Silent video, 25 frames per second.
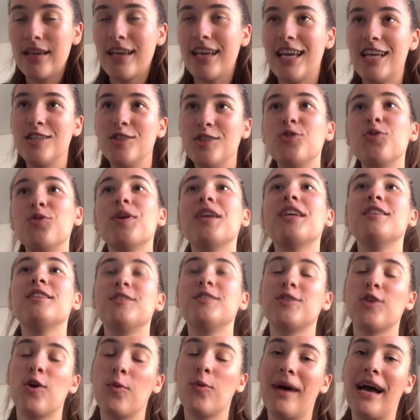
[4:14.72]
and doing
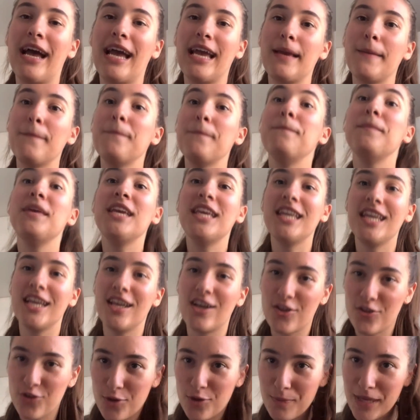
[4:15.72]
so by meeting
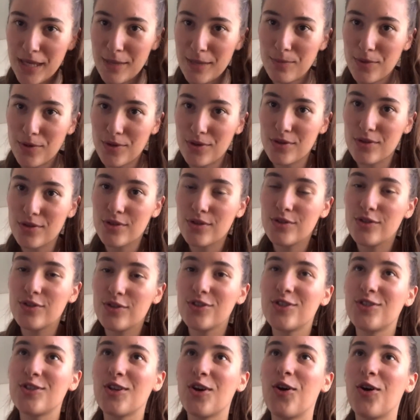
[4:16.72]
other people.
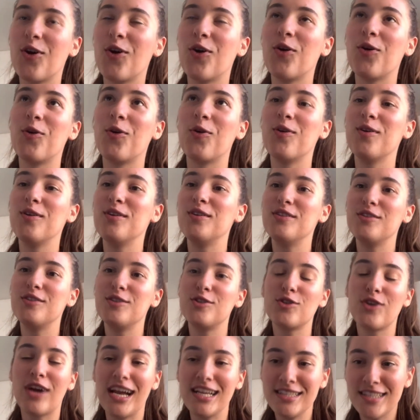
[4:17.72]
So
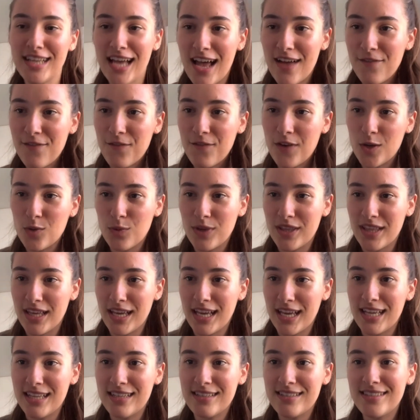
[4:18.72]
try to have fun with
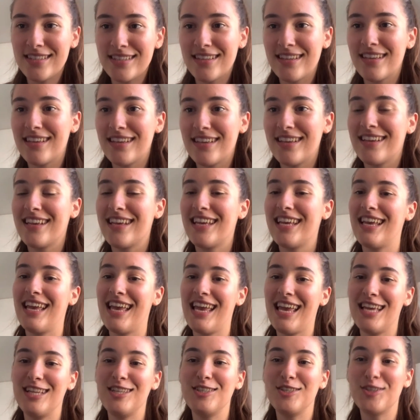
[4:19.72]
it
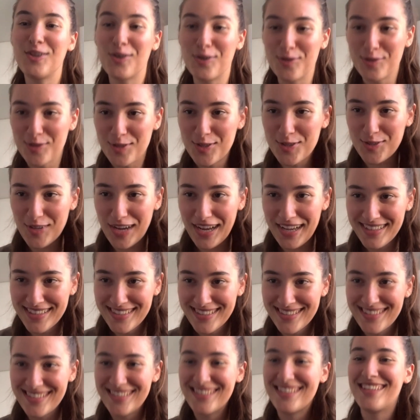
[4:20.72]
and don't
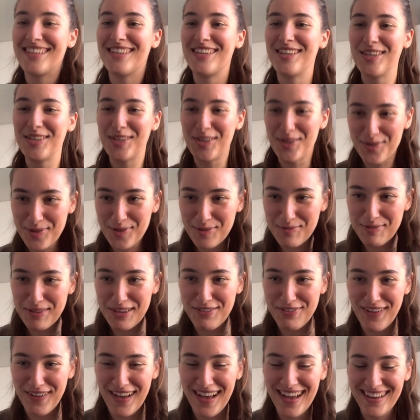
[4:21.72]
stress. You will
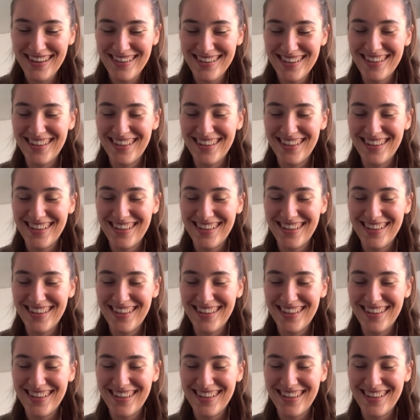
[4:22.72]
be fine.